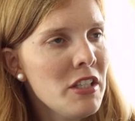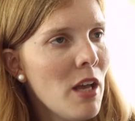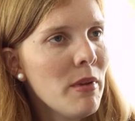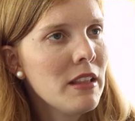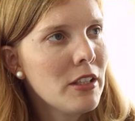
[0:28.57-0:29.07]
you
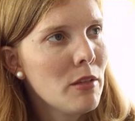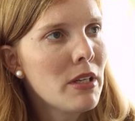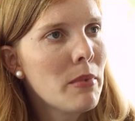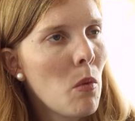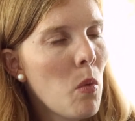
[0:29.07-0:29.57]
tell me a little bit
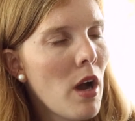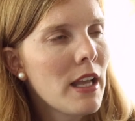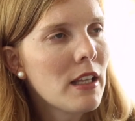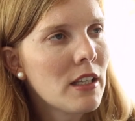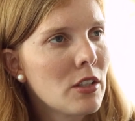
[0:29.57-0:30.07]
about why
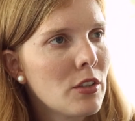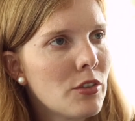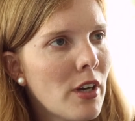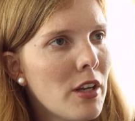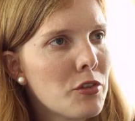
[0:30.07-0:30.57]
clinical
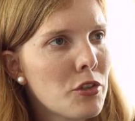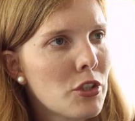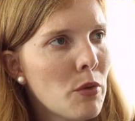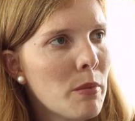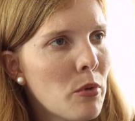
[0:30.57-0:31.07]
trials are
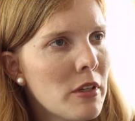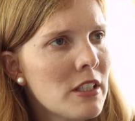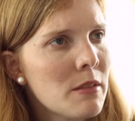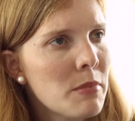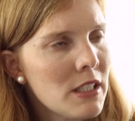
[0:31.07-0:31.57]
so important,
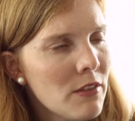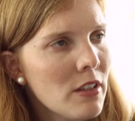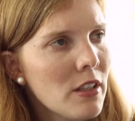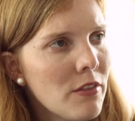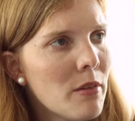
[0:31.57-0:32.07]

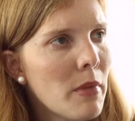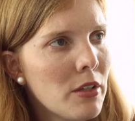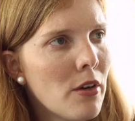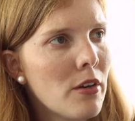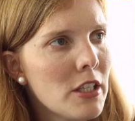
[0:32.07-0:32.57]
specifically for
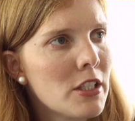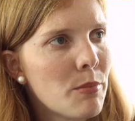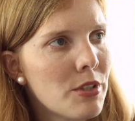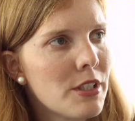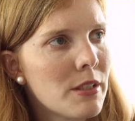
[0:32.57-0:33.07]
minorities to
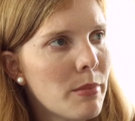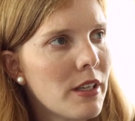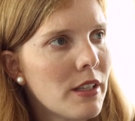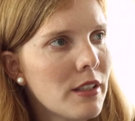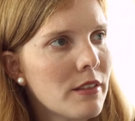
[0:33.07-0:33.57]

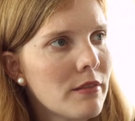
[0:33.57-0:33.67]
participate in?